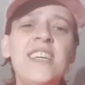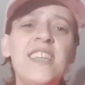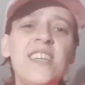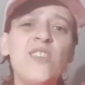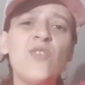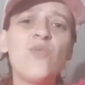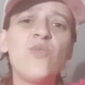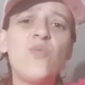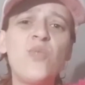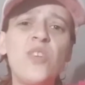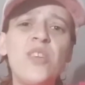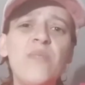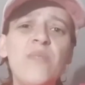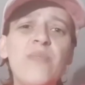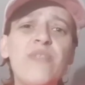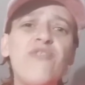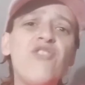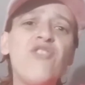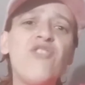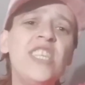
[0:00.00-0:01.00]
I don't want to
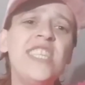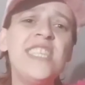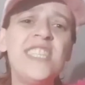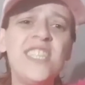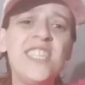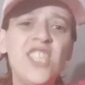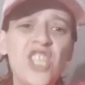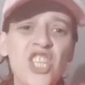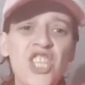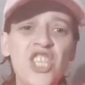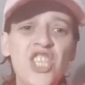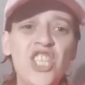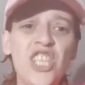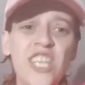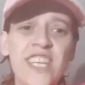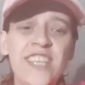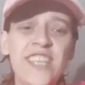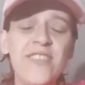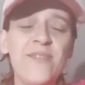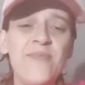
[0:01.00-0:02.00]
be freezing just
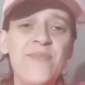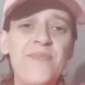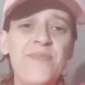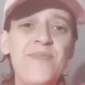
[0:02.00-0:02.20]
yet.